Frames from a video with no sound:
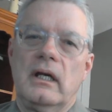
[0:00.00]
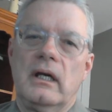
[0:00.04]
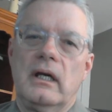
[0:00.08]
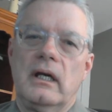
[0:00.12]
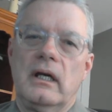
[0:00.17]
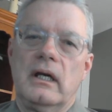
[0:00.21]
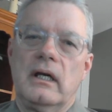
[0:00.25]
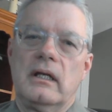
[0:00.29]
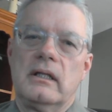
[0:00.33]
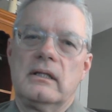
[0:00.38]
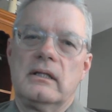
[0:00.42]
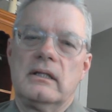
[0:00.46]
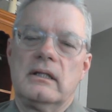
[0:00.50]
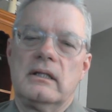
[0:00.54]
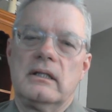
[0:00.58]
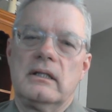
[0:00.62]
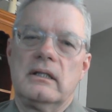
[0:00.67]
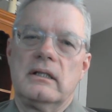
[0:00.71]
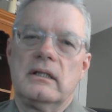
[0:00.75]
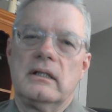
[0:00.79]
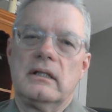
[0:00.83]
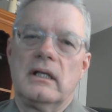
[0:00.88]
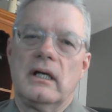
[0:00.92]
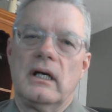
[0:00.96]
And
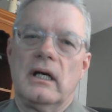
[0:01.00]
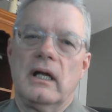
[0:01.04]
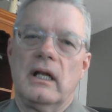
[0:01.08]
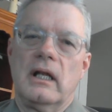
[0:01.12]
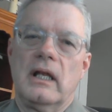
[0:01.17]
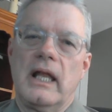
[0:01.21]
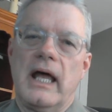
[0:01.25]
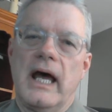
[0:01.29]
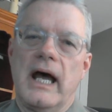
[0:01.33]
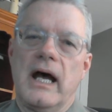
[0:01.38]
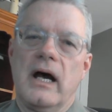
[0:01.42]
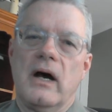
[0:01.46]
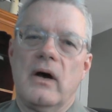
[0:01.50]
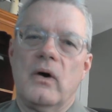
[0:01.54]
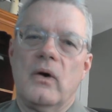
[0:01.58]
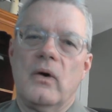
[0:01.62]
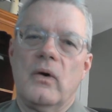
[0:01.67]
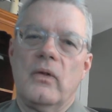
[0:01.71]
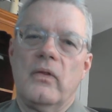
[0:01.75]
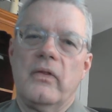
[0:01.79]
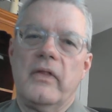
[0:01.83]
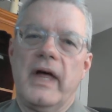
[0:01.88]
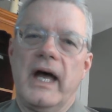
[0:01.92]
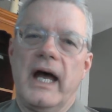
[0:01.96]

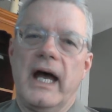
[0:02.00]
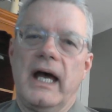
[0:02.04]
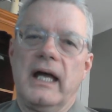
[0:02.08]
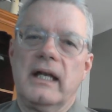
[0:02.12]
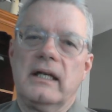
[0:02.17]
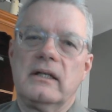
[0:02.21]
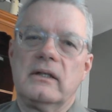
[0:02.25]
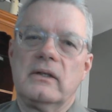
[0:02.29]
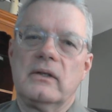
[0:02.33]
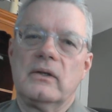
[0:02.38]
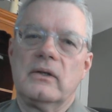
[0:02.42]
allow that